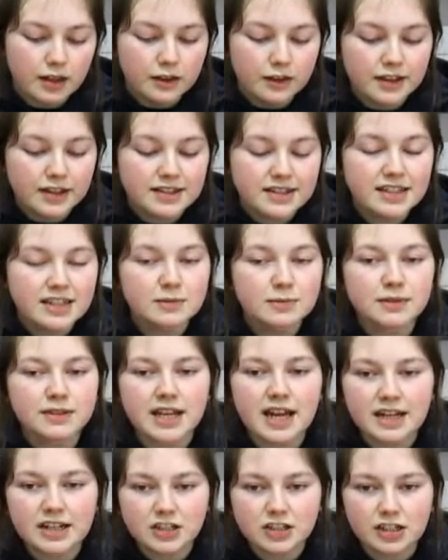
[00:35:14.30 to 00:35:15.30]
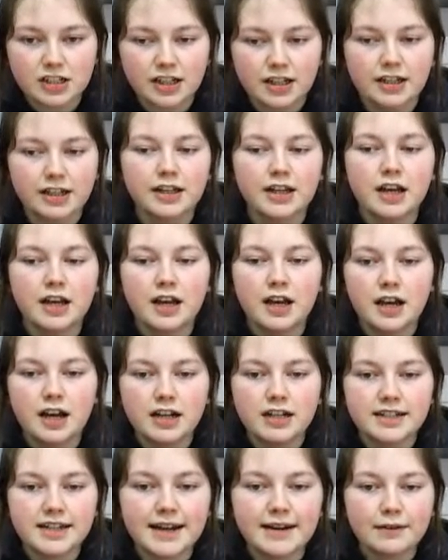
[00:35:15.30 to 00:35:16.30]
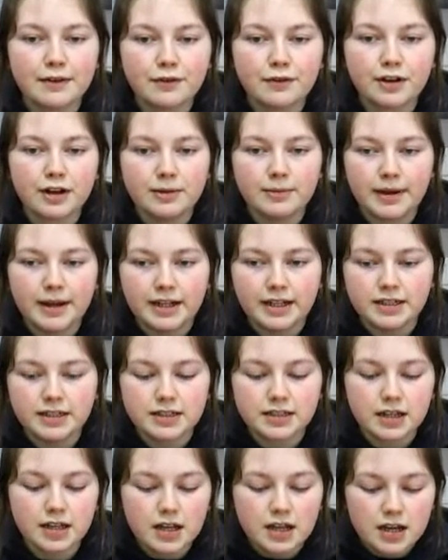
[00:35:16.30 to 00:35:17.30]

This is potentially a dairy-free base.